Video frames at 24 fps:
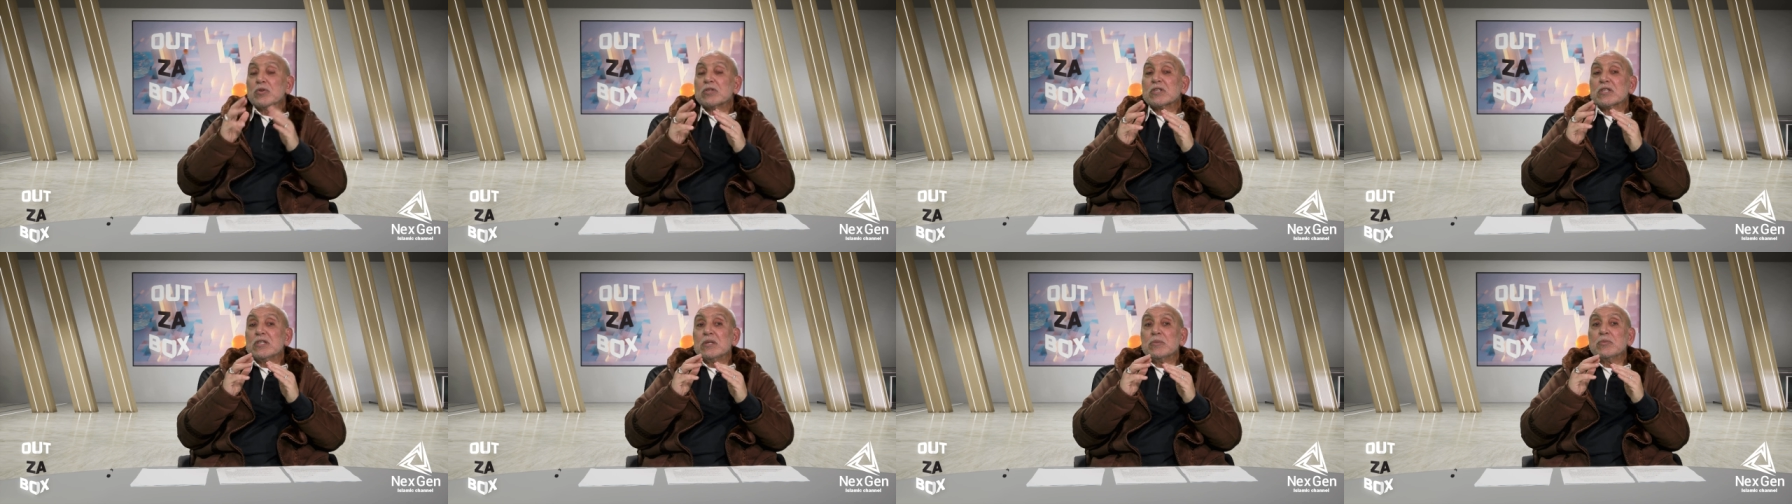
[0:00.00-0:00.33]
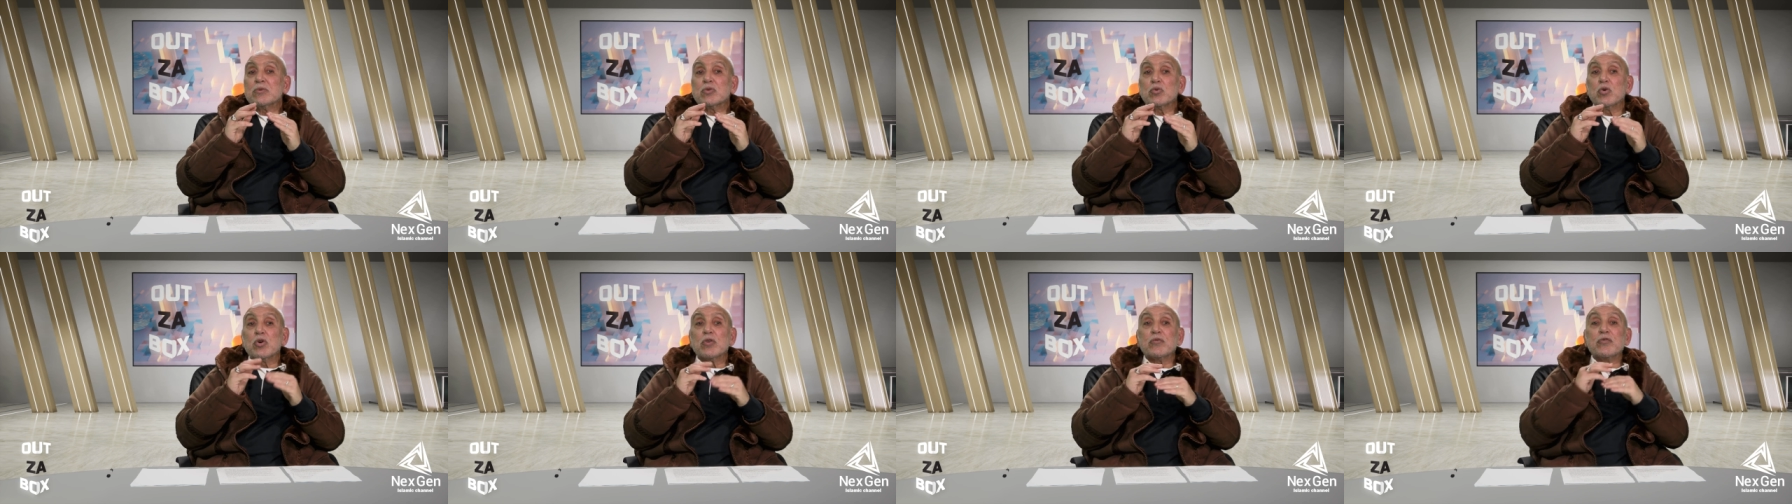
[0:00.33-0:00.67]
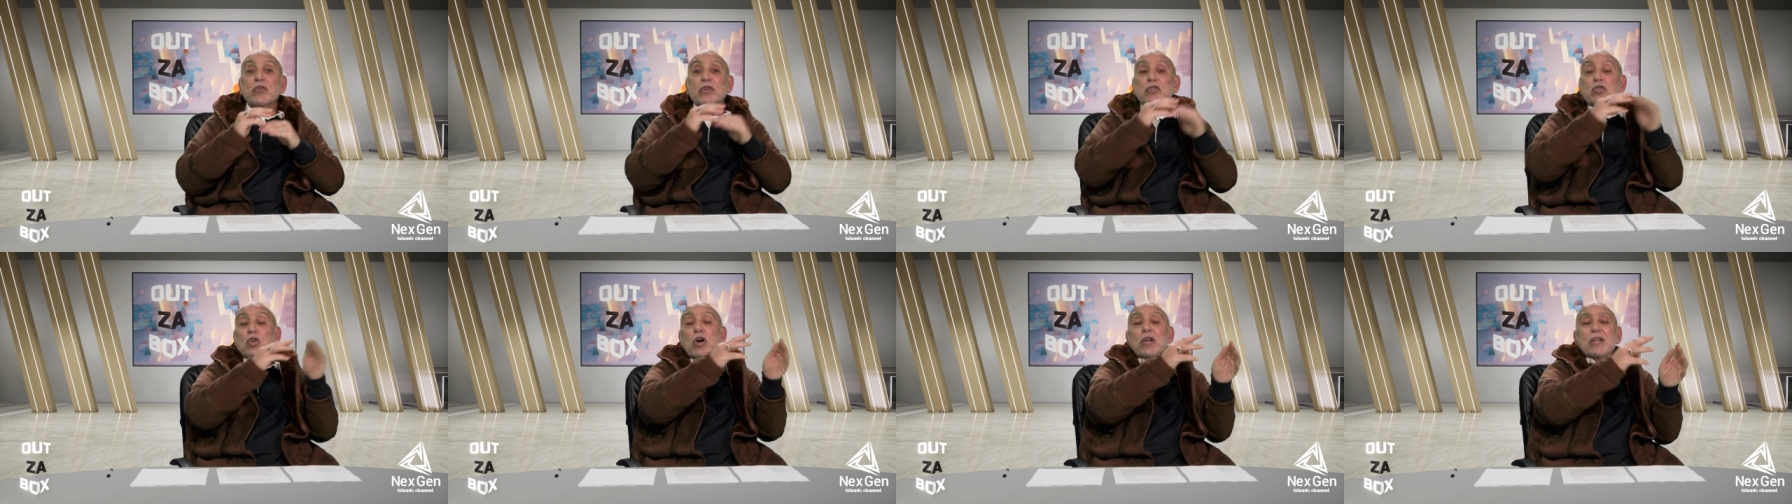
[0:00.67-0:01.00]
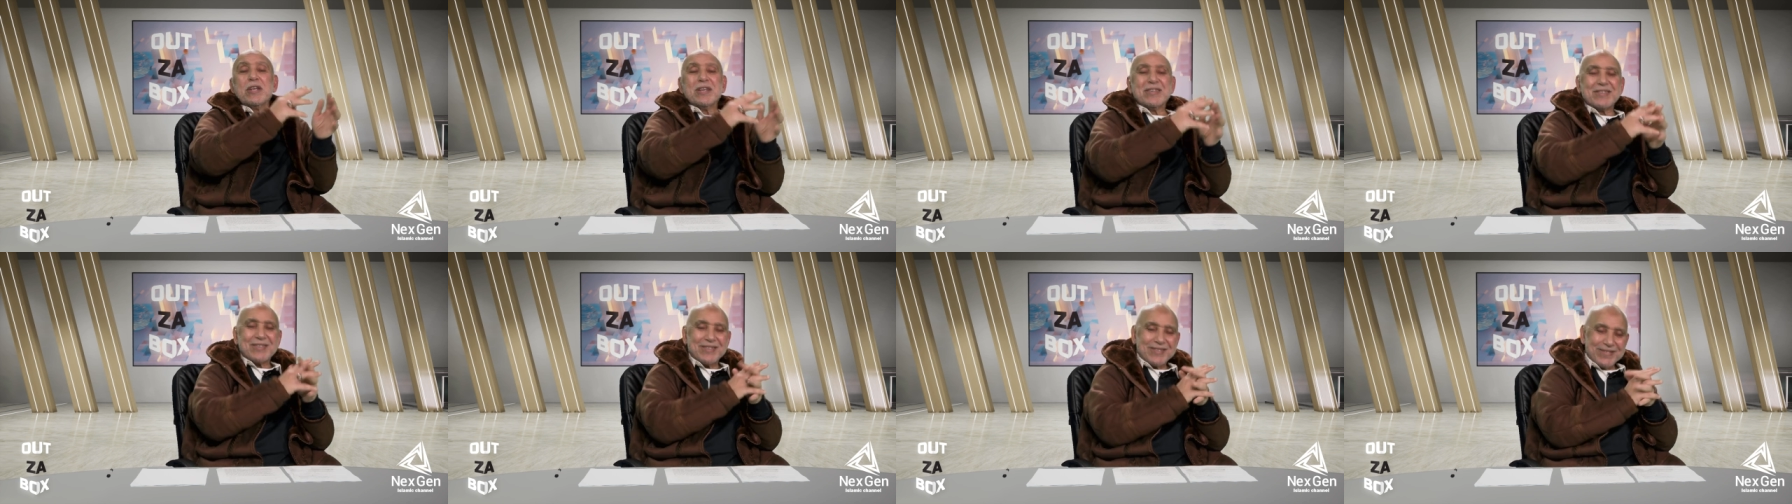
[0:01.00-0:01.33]
Muslims were
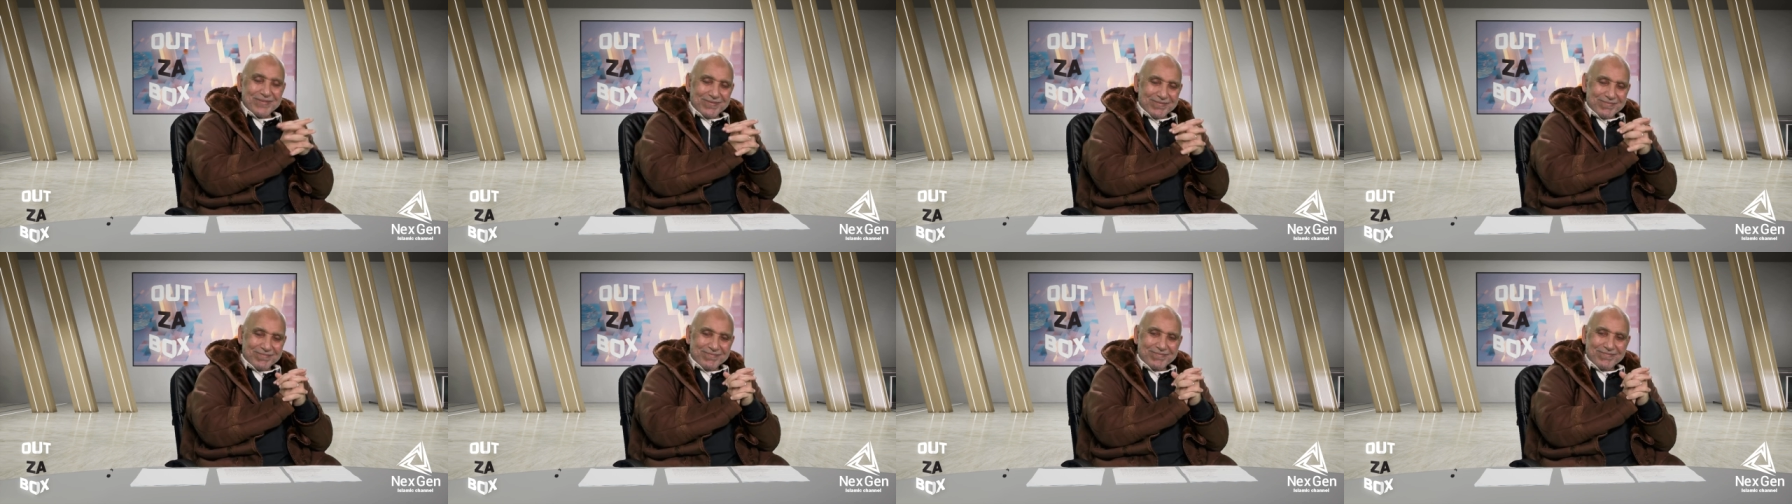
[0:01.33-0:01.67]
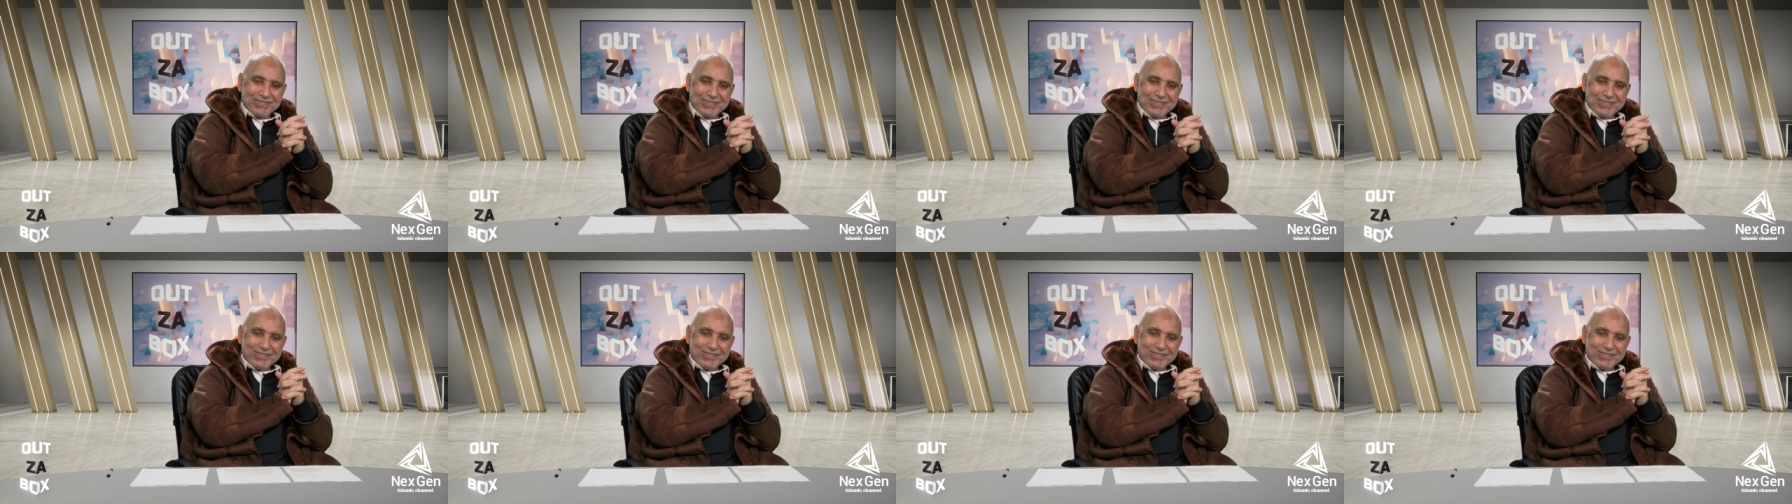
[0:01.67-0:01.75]
victorious.